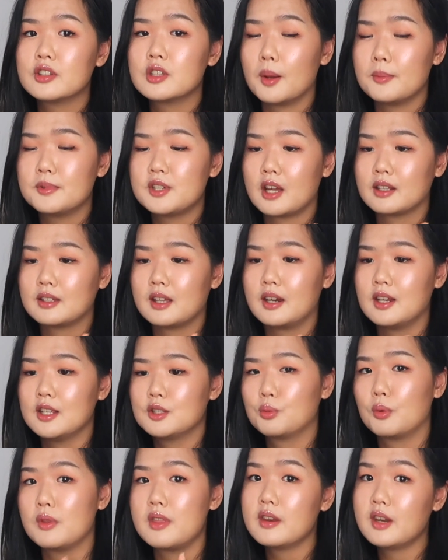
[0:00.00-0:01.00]
subject that
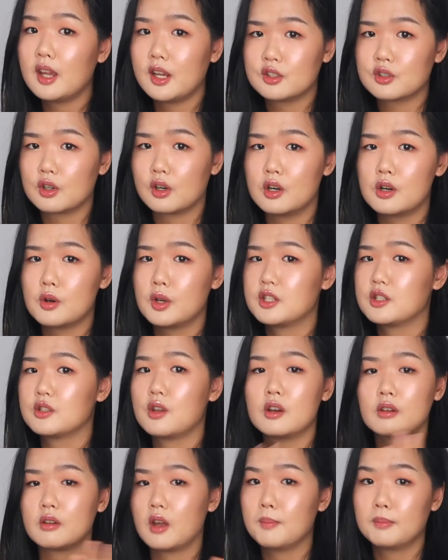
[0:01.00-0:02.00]
is within HR, it's
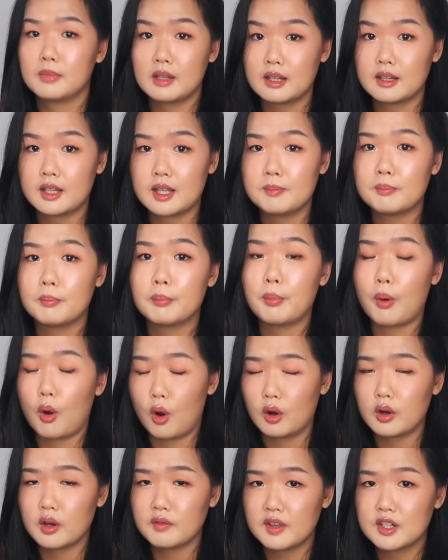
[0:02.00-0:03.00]
not completely
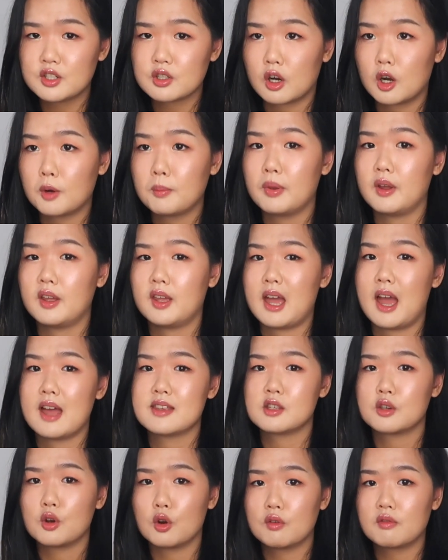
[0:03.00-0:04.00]
part of HR, but it
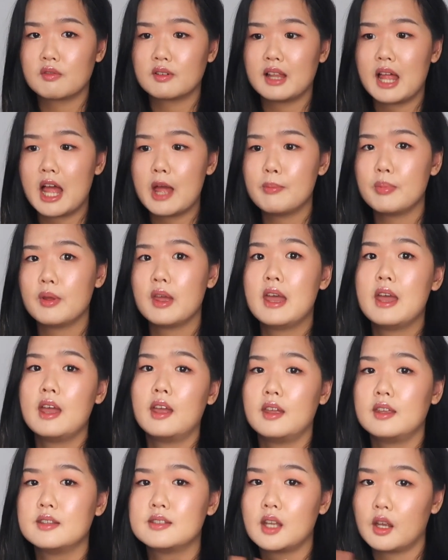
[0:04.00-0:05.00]
has an overlap,
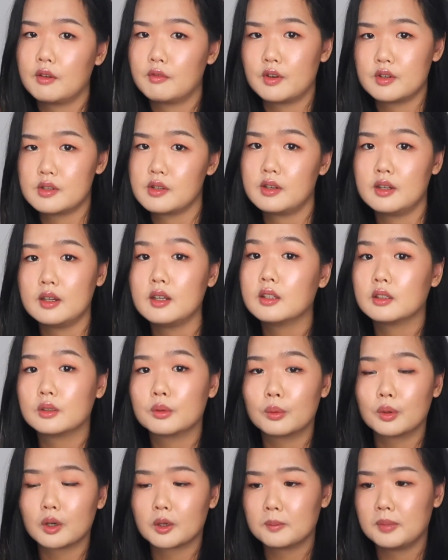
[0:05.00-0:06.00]
is diversity in the
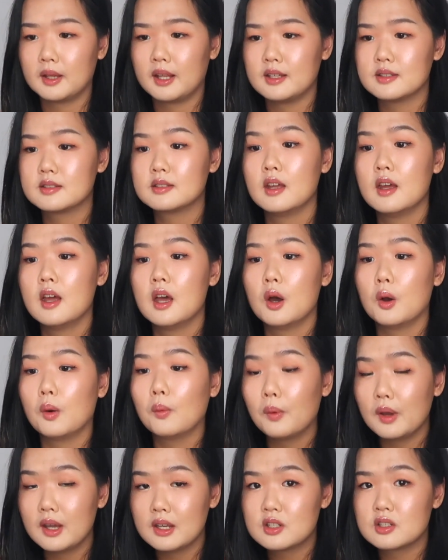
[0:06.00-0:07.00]
workplace,
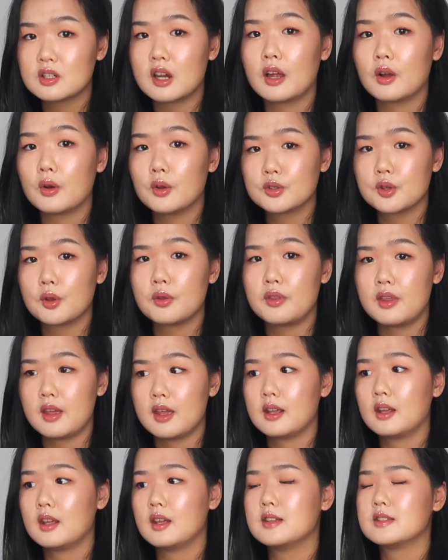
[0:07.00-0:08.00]
which I also
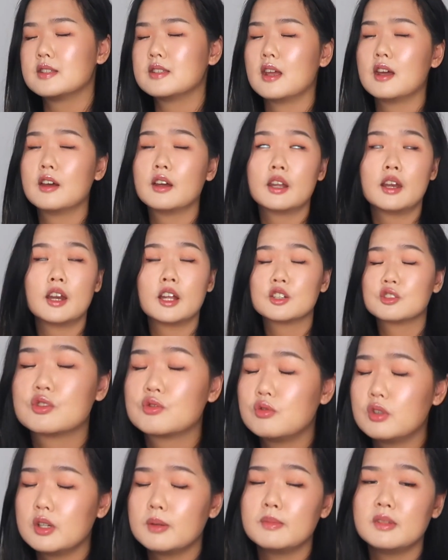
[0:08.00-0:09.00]
think is an
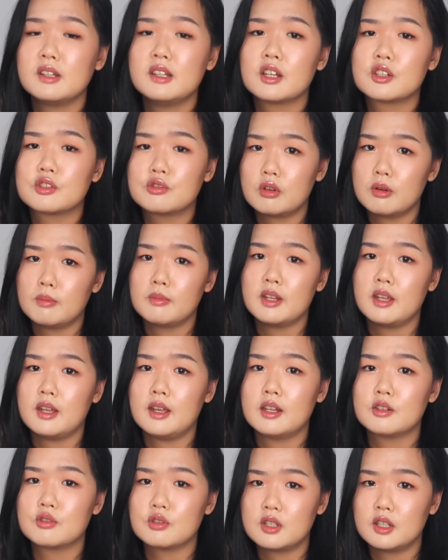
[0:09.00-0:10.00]
extremely, extremely
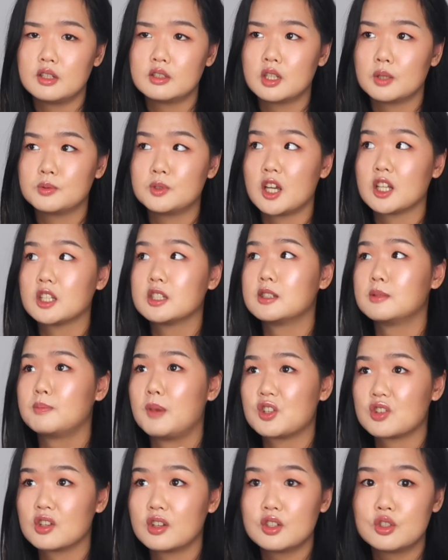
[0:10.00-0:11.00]
interesting subject,
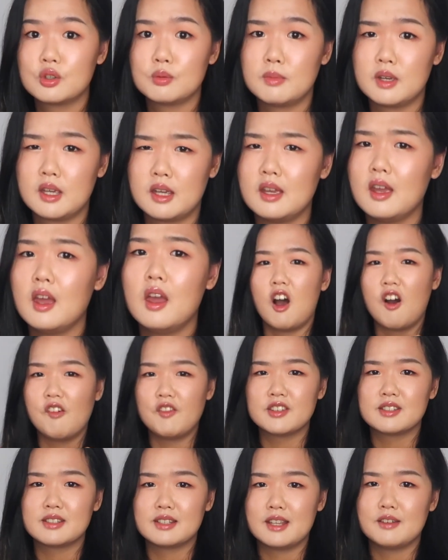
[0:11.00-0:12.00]
especially to me.
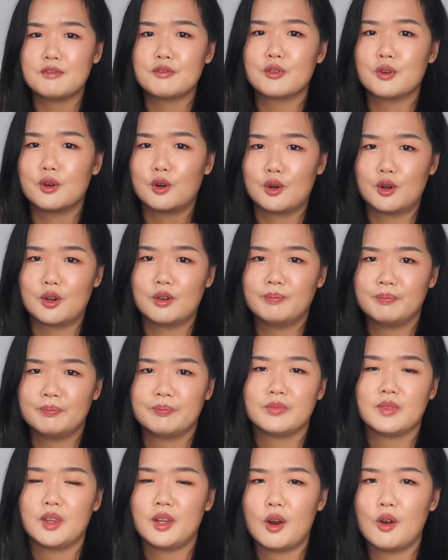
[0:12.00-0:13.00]
Obviously, for,
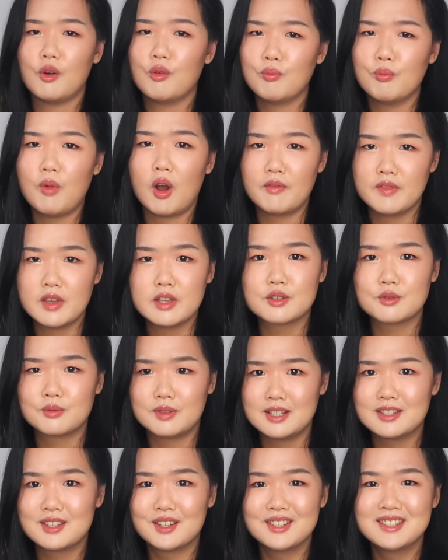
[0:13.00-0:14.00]
you know, obvious
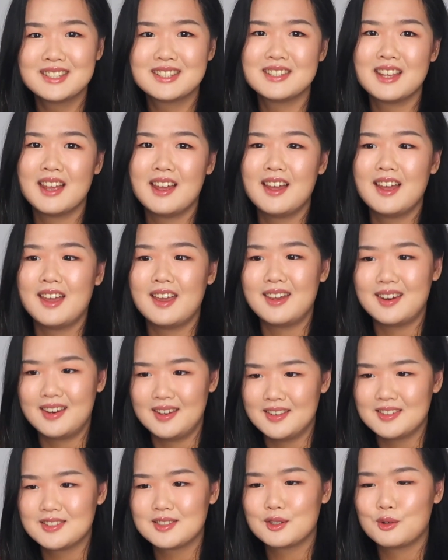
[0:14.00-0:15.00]
reasons, it
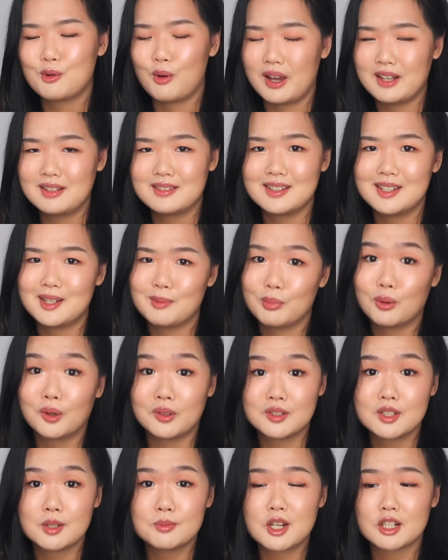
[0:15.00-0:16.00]
is quite an
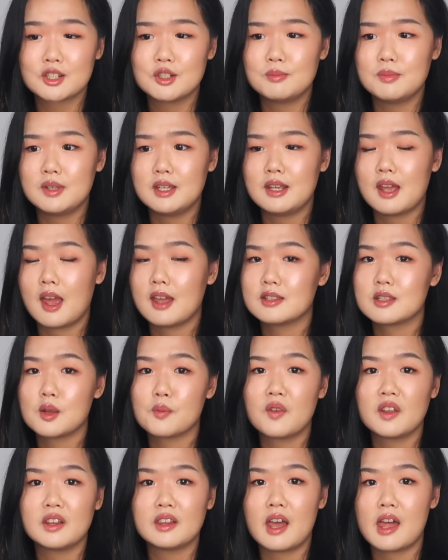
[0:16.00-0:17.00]
important subject to me and
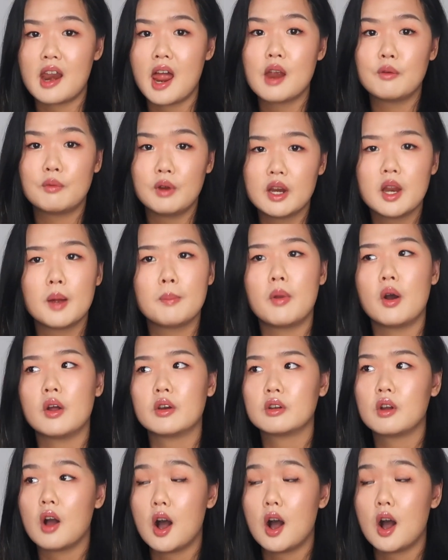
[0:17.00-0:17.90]
something that I read up on